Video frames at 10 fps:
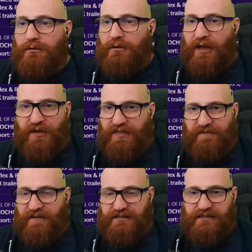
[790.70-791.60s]
I thought they
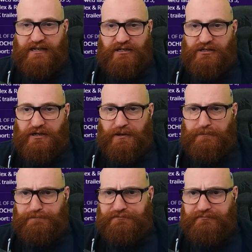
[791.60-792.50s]
fixed this ages ago.
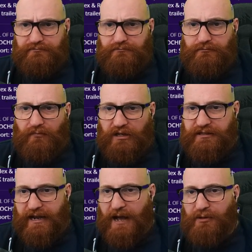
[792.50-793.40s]

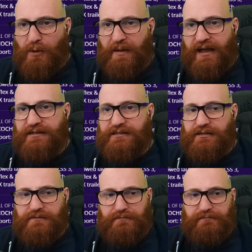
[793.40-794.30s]
Diablo Base